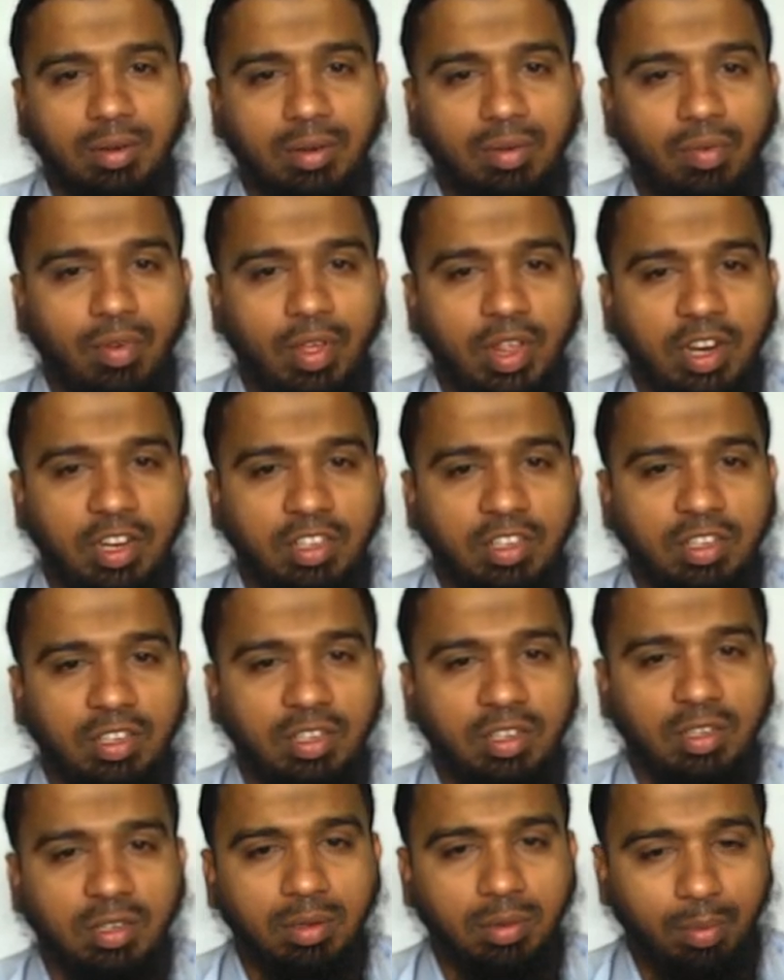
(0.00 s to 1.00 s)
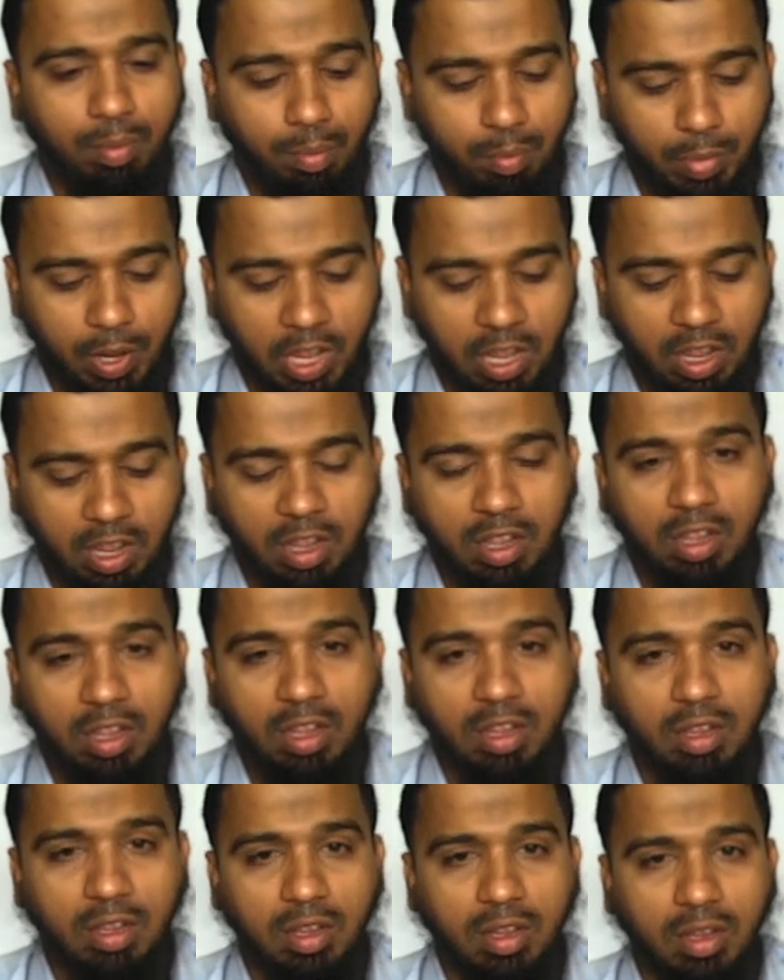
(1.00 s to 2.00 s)
Where is B?
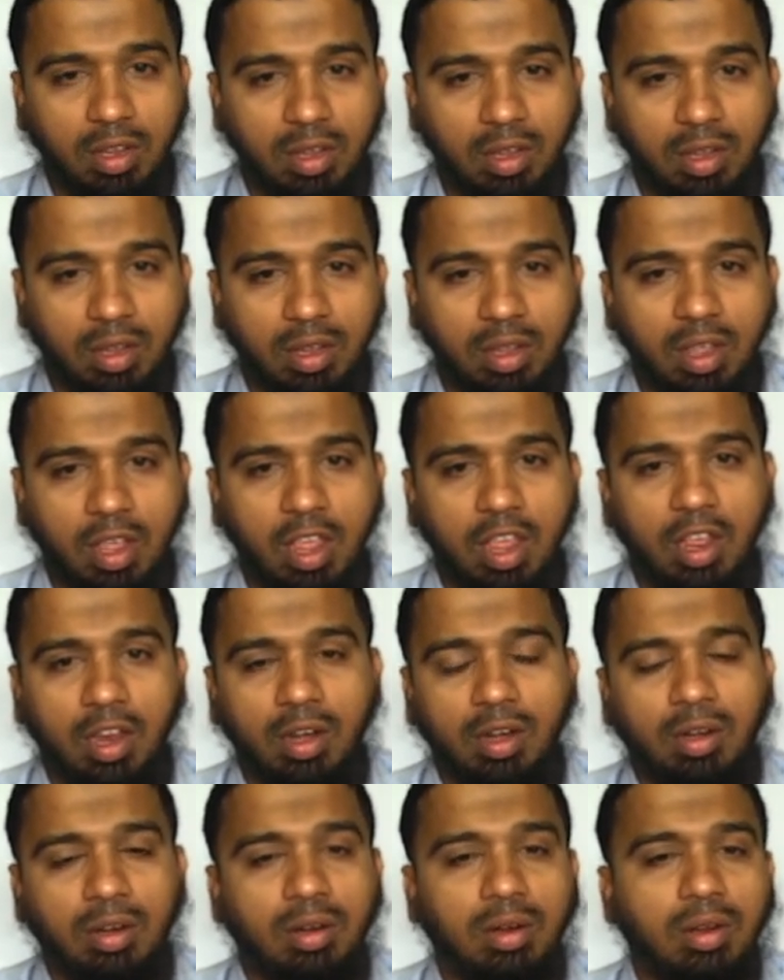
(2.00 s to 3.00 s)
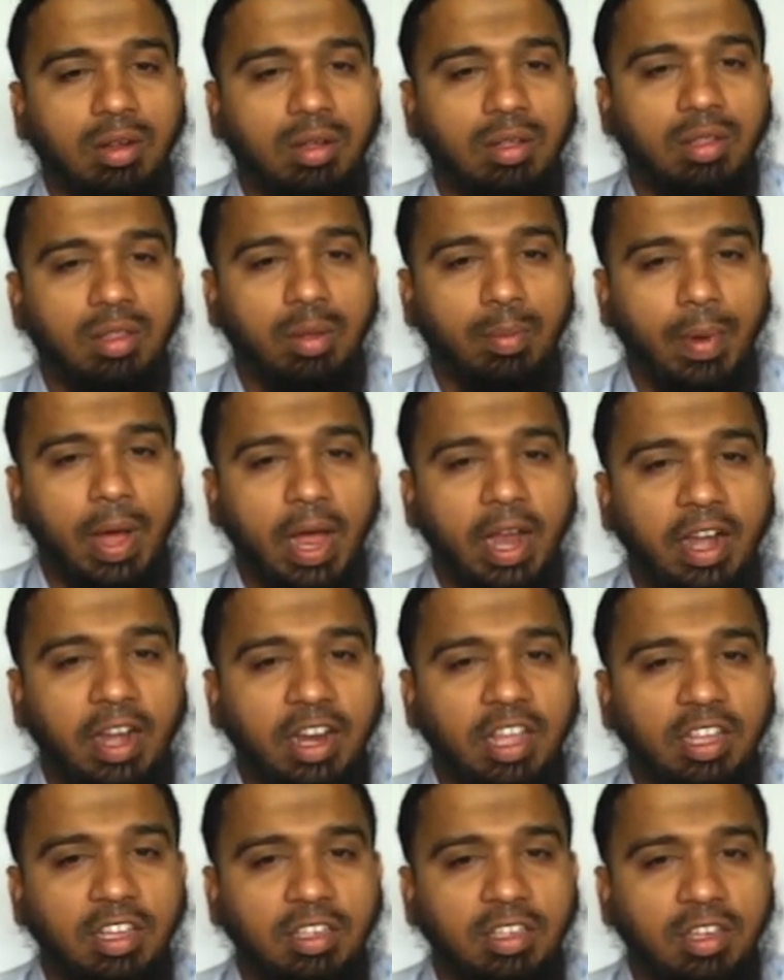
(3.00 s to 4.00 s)
Here. The bind
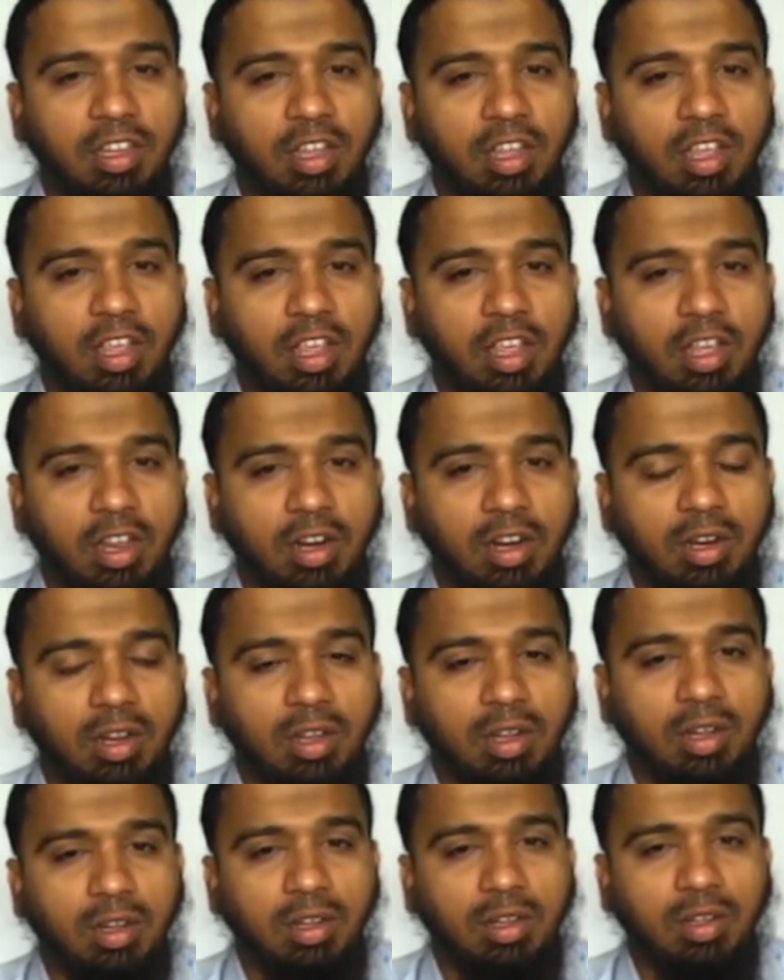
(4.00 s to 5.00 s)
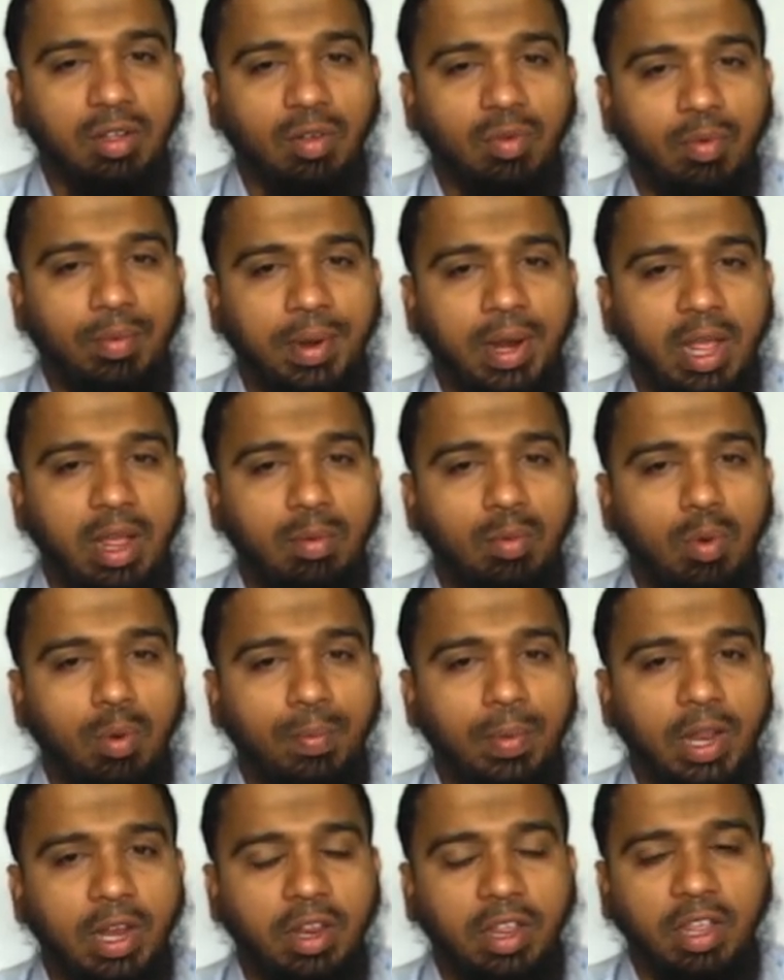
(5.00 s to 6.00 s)
is here. When I am
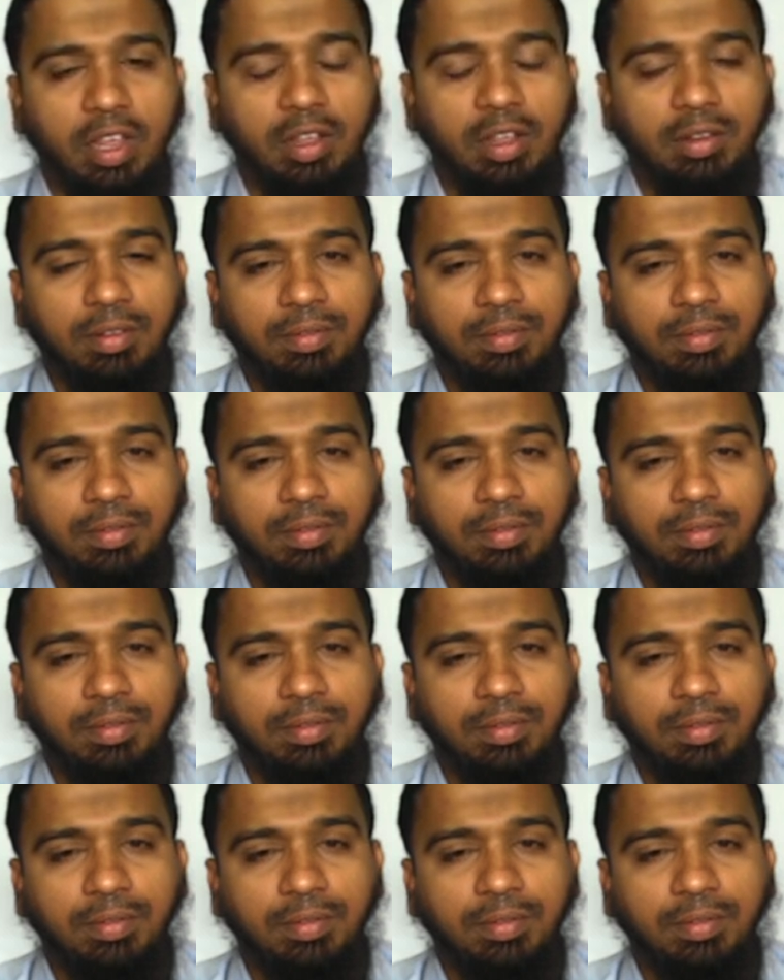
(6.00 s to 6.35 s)
opening,